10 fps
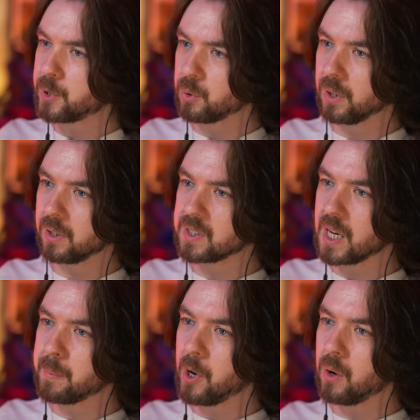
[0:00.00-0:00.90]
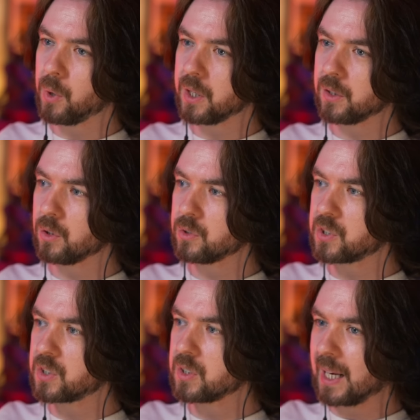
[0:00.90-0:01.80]
up to it, because I bought one of
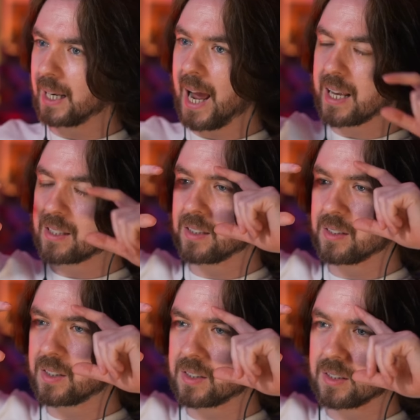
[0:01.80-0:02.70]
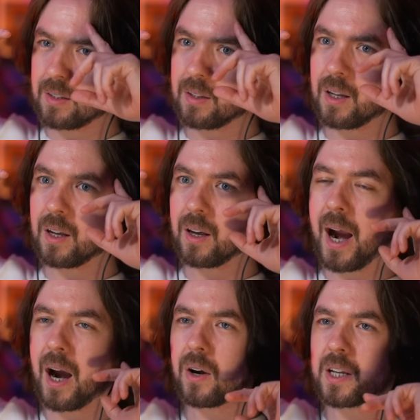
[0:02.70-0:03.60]
those glasses.
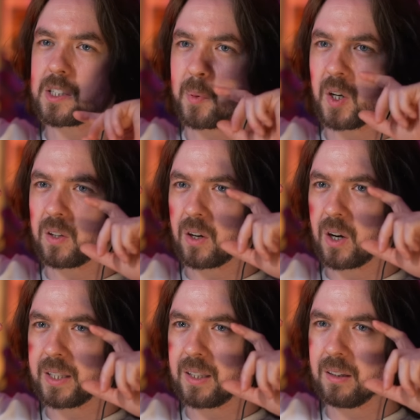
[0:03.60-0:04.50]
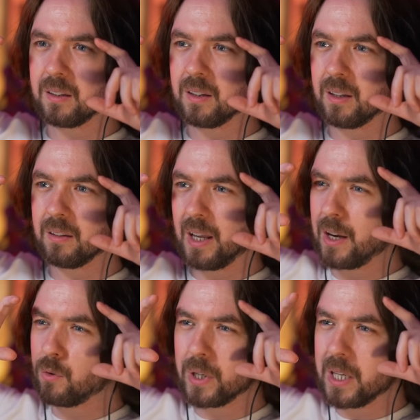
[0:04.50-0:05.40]
Aaron has a pair that are like the
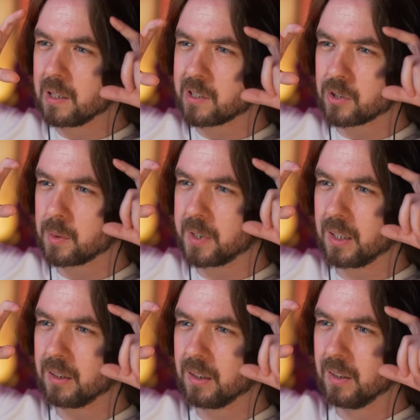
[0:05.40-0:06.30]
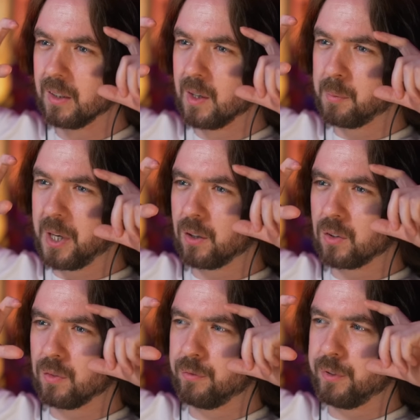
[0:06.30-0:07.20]
N-Reels or something. Mine
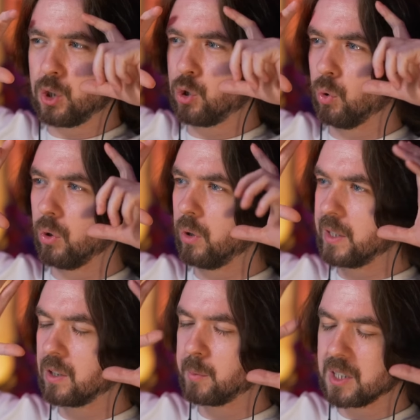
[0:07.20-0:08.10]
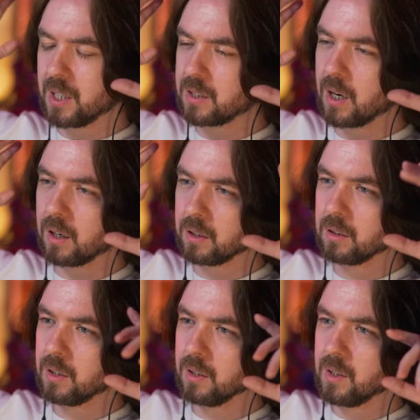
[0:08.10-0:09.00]
are the Viture. I saw them on TikTok,
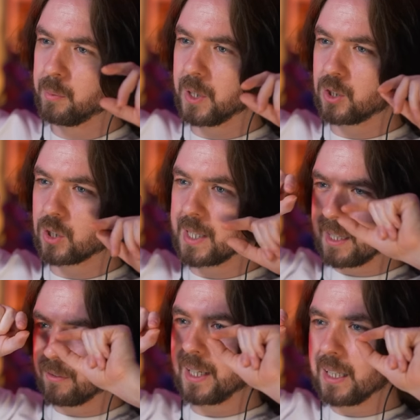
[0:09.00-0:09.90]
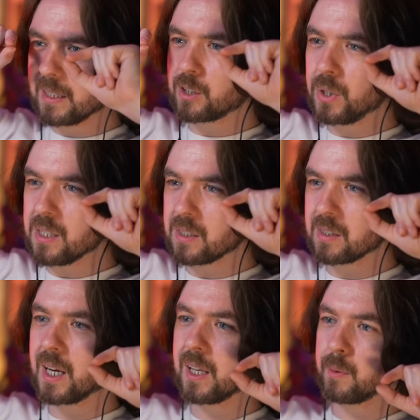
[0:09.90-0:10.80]
but it's just like they have like little screens
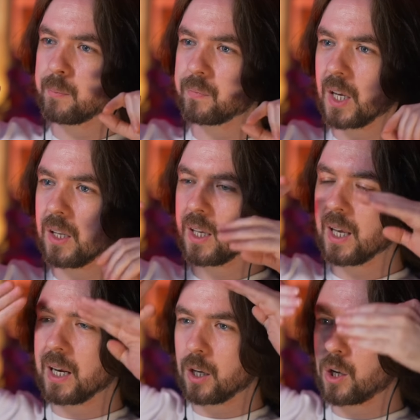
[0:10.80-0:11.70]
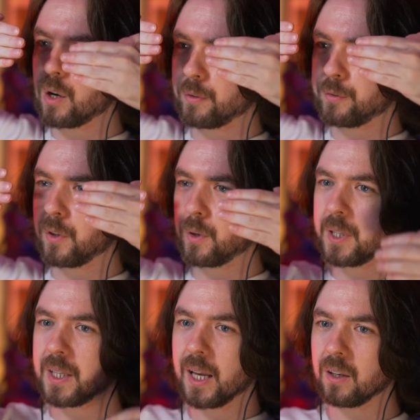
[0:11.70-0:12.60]
inside them, and you can get like a cover for
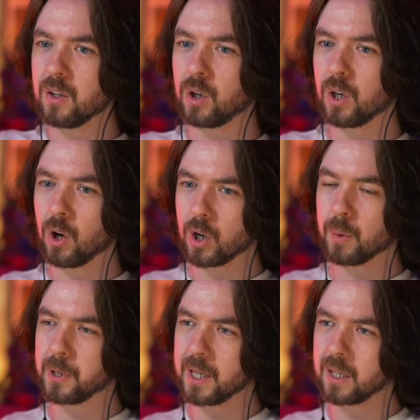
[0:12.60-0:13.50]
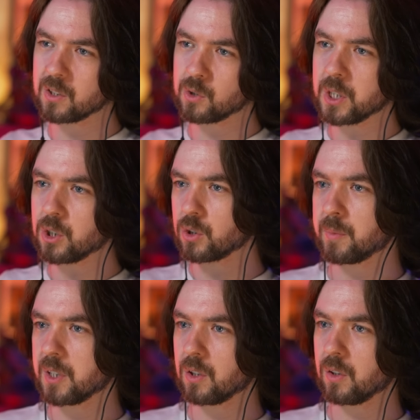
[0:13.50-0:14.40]
them, and then you can hook up like a Switch or
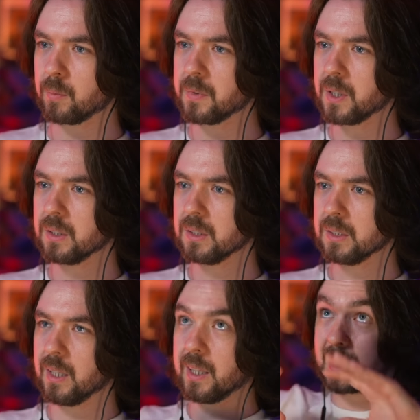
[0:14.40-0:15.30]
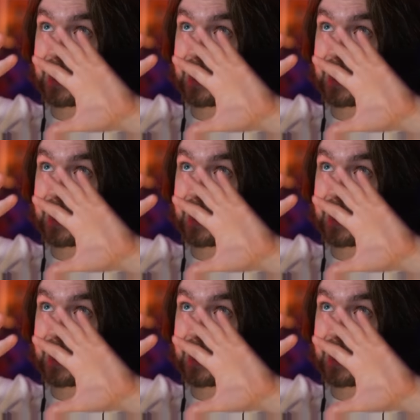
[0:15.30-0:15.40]
something to them, and